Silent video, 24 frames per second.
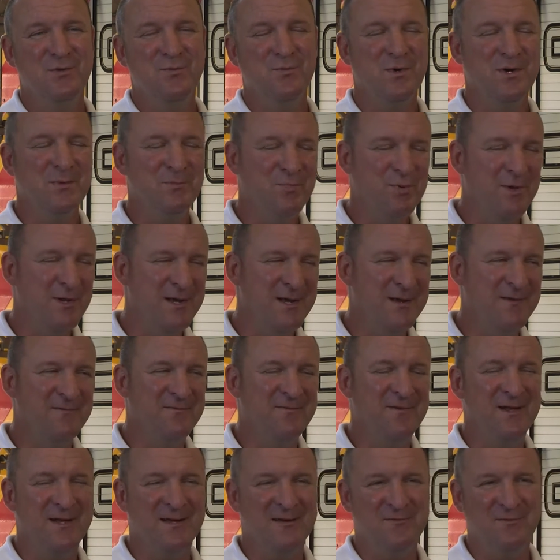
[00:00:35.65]
we'd play
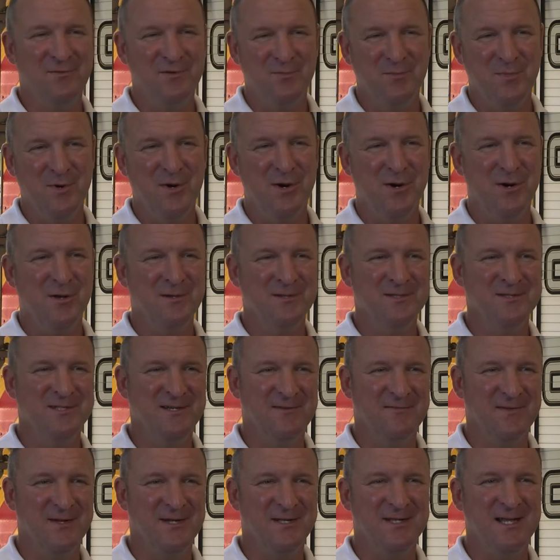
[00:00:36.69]
flag football and
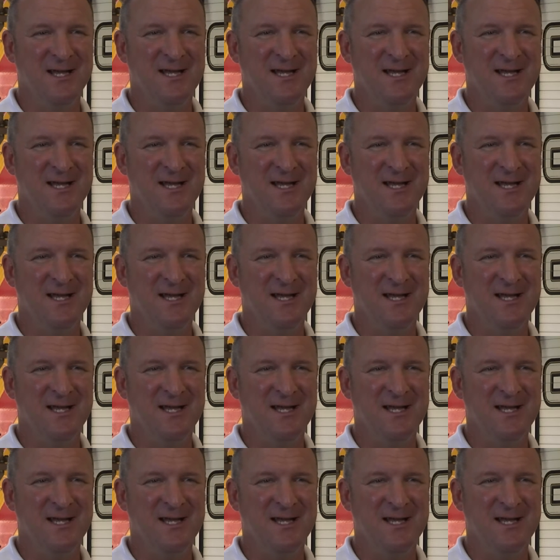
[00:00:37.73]
stuff like